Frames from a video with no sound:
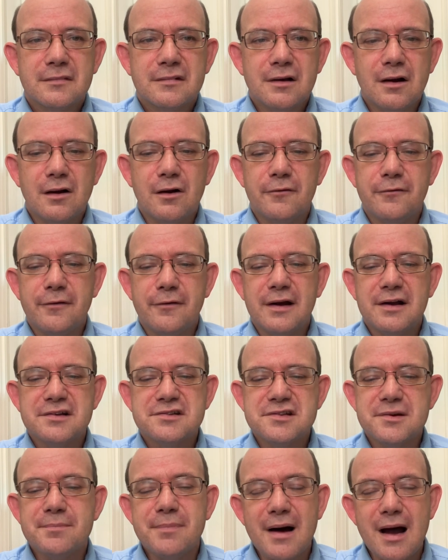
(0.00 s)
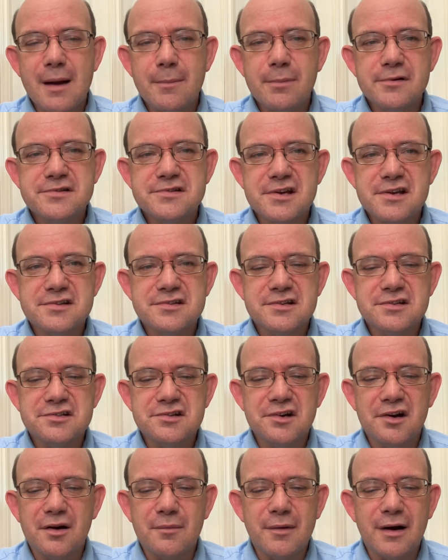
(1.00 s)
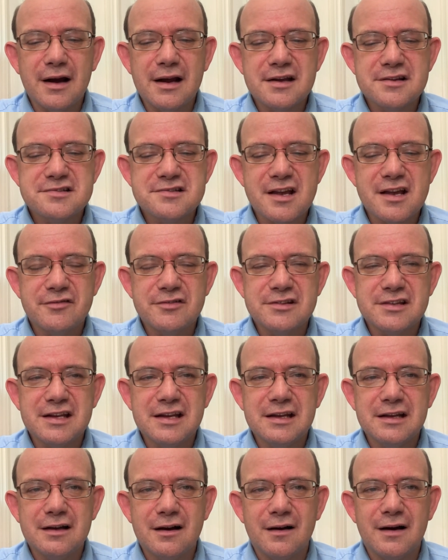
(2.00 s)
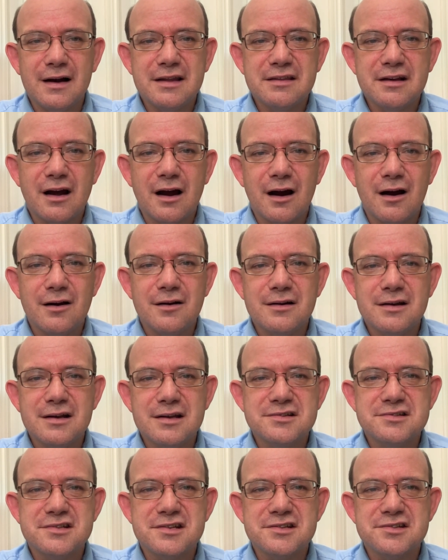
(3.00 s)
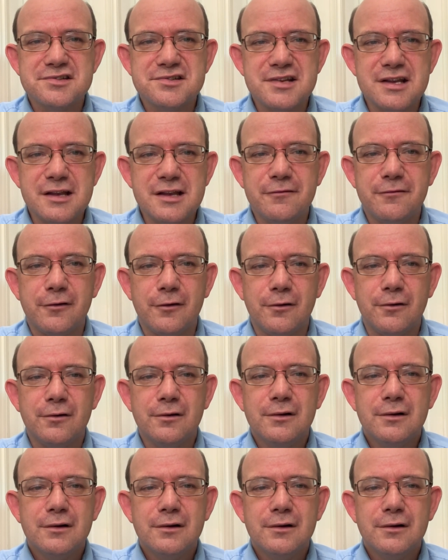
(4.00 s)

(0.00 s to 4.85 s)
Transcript: Now, no, friends, the Bible says in Jeremiah 17, 9, the heart is deceitful